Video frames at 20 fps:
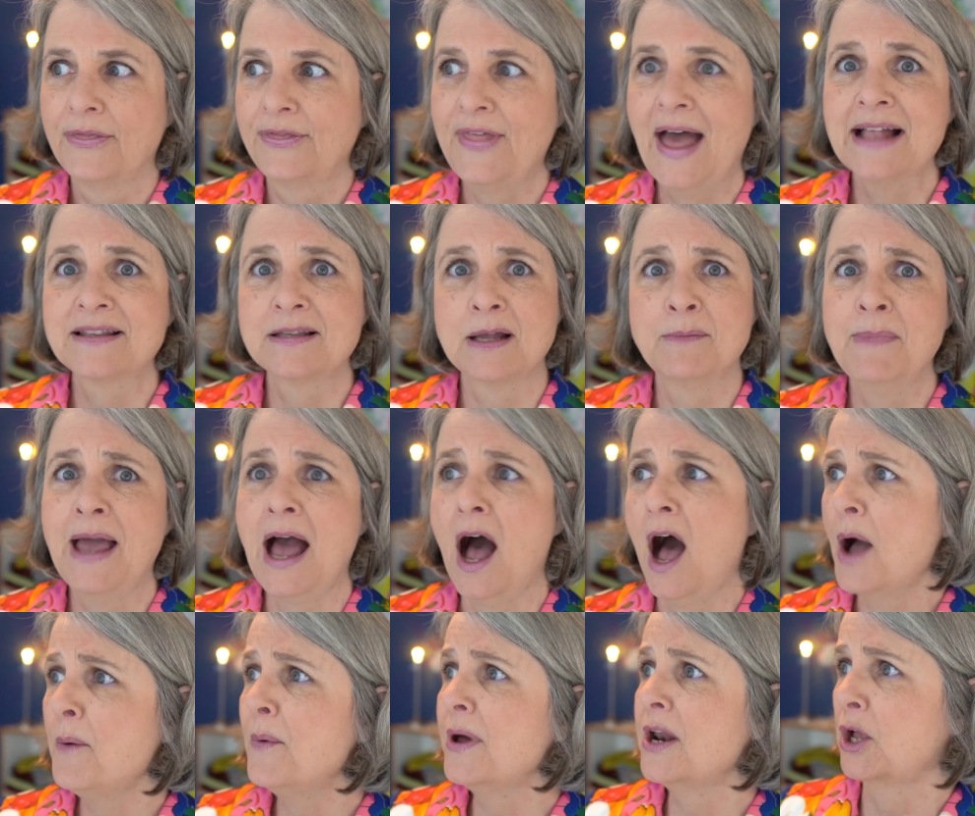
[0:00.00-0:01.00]

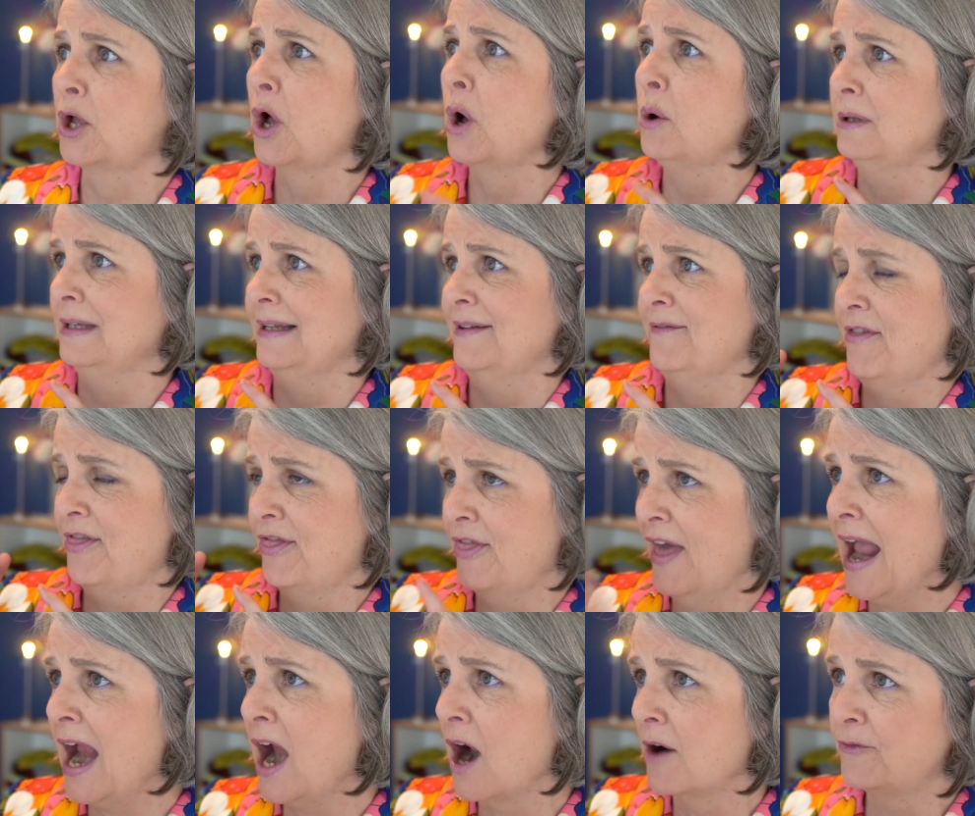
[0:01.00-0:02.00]
I want to go live
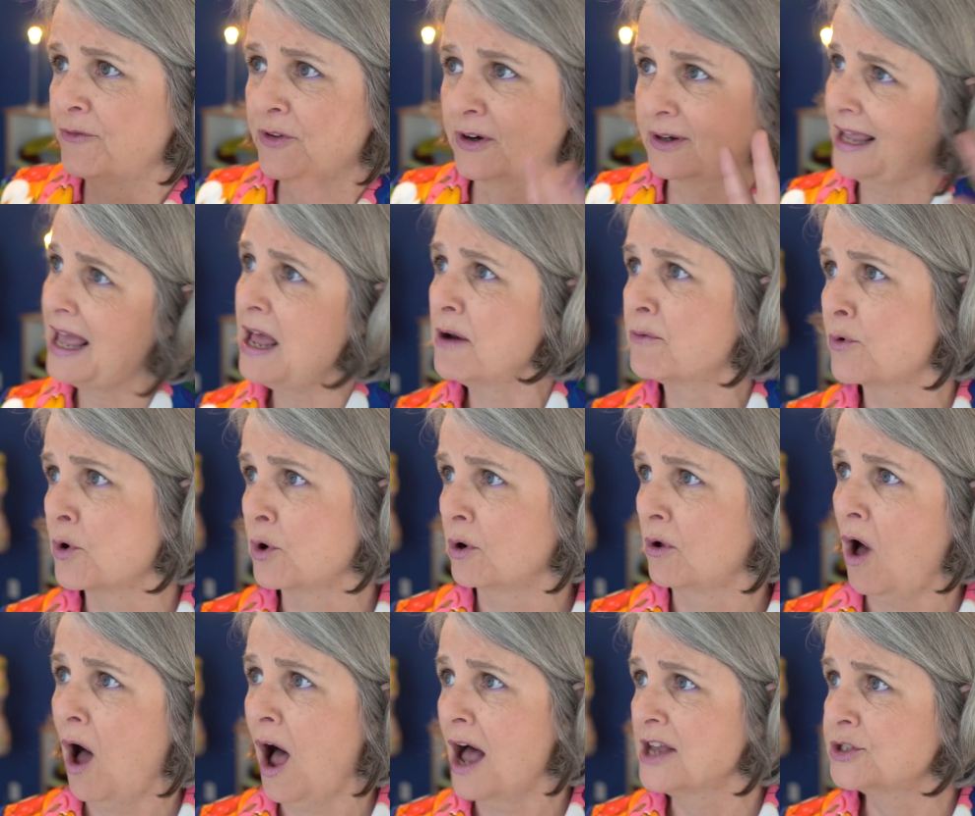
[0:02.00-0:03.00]
there. Forget
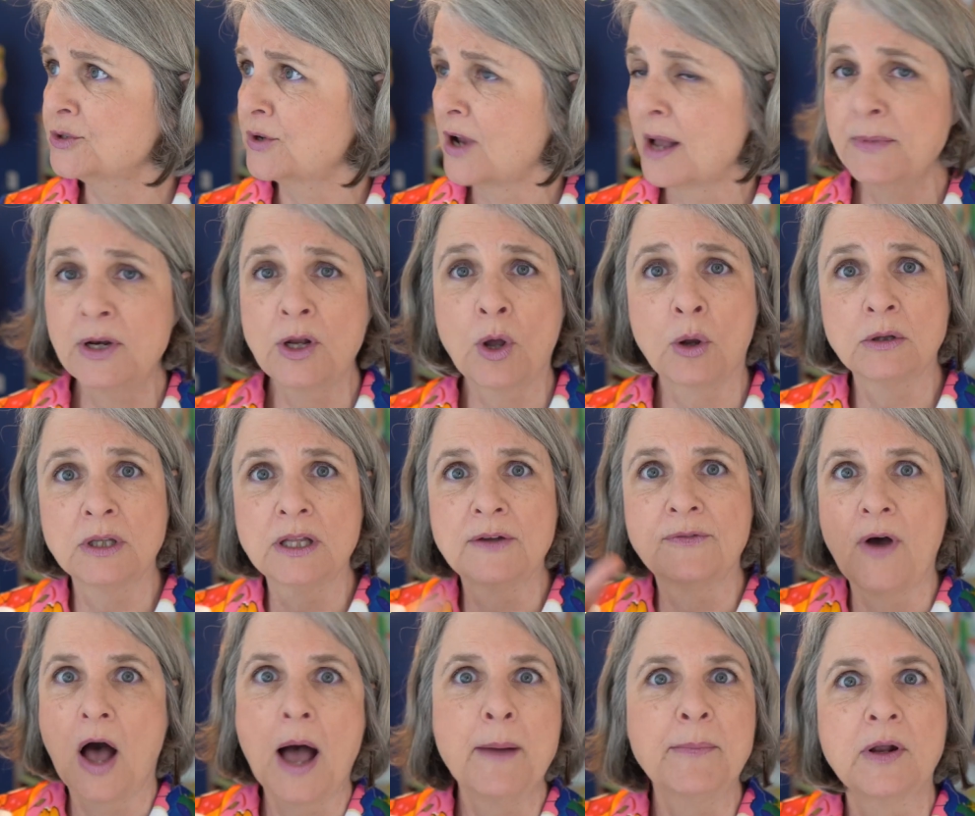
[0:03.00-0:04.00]
rural Austria. I'm going
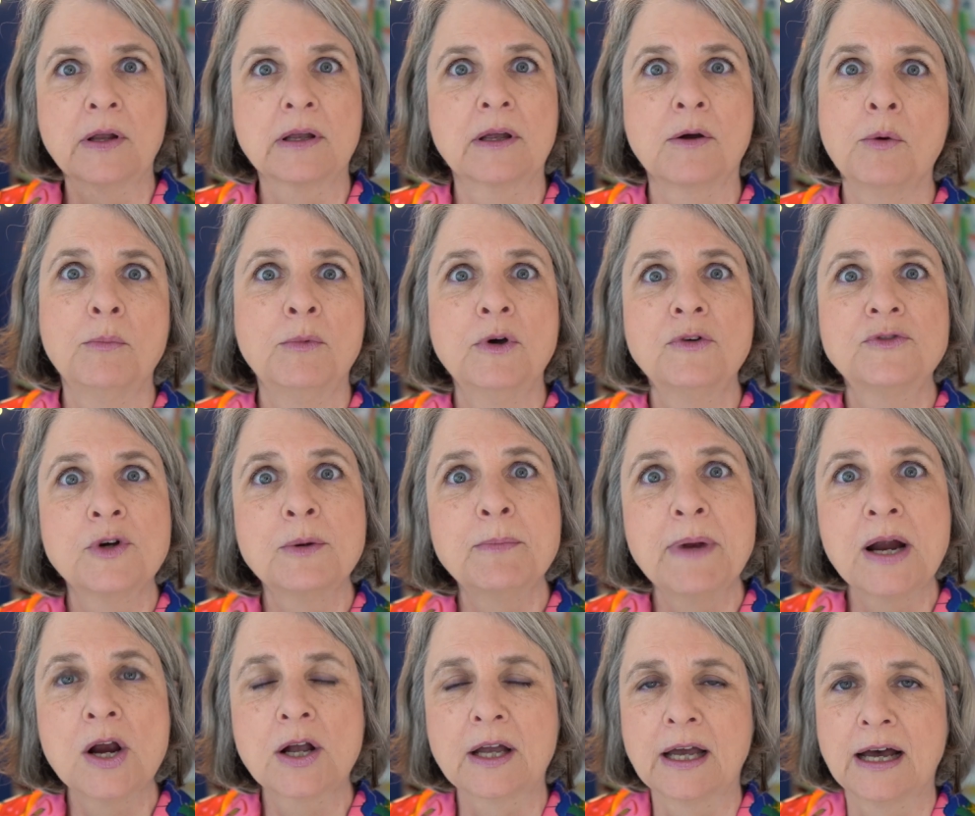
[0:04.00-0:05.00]
to go move to
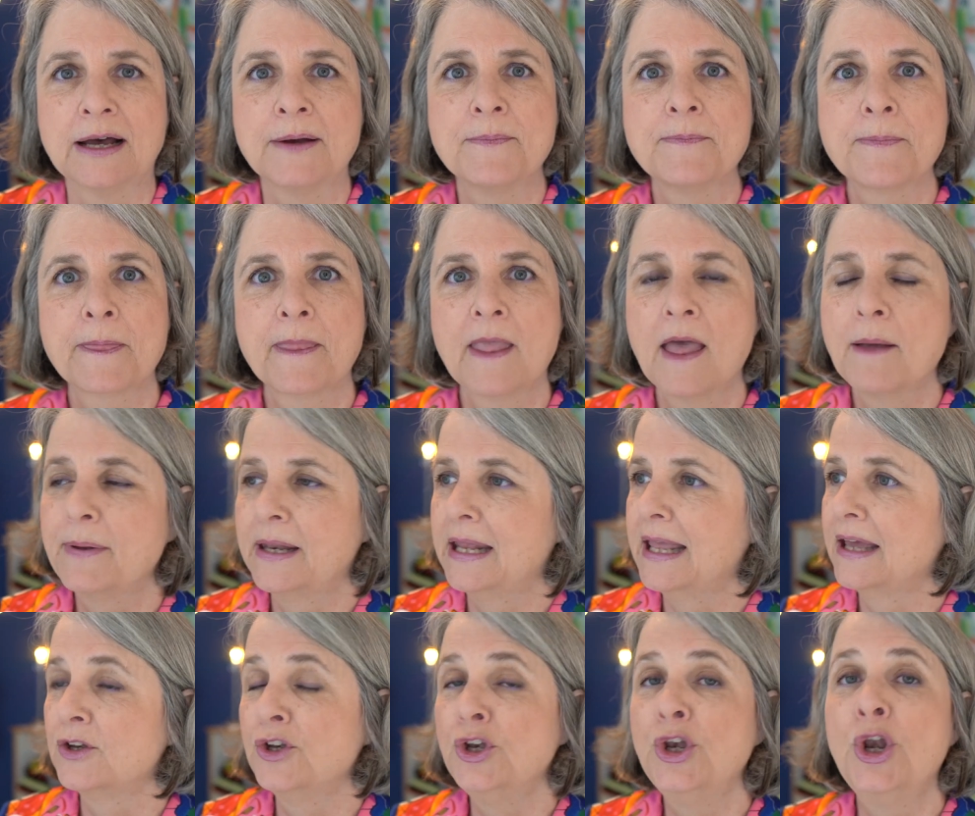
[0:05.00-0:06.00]
America. But he
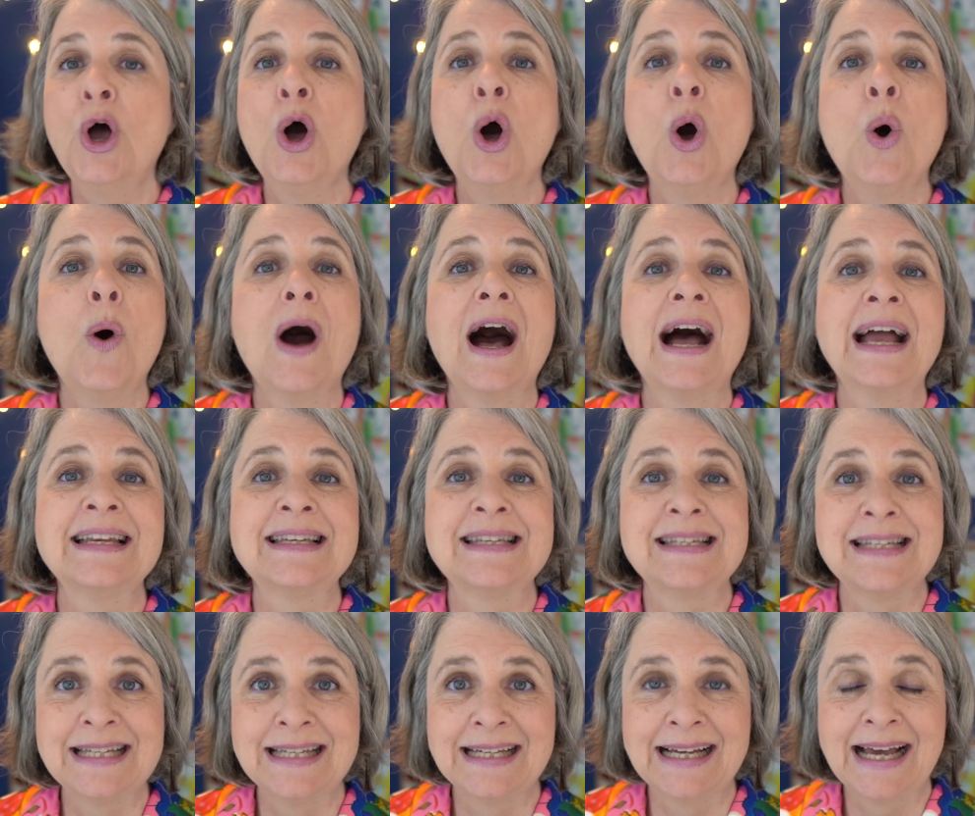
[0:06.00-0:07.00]
had no
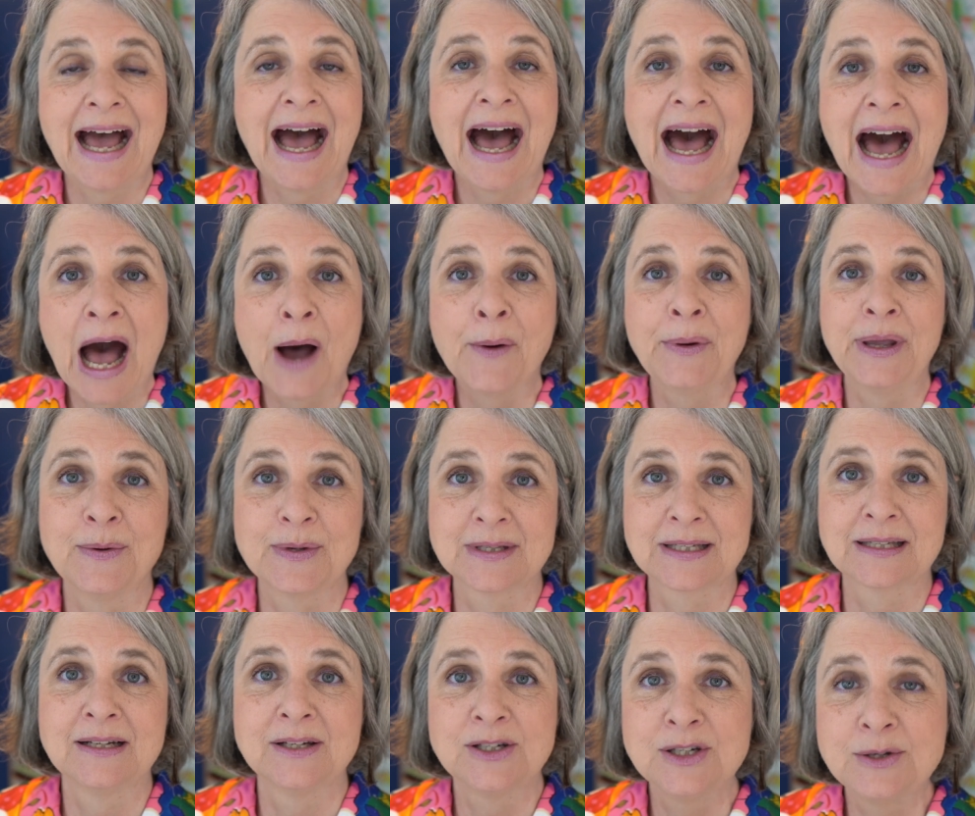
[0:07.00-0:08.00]
idea how was
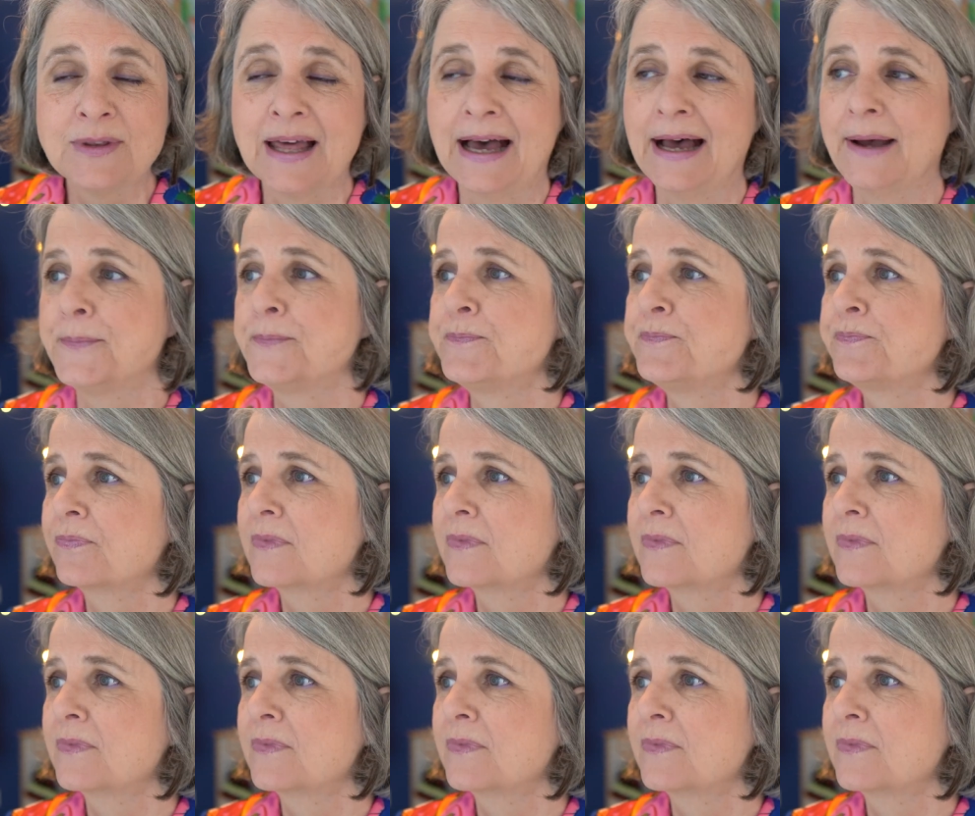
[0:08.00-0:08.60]
going to do that.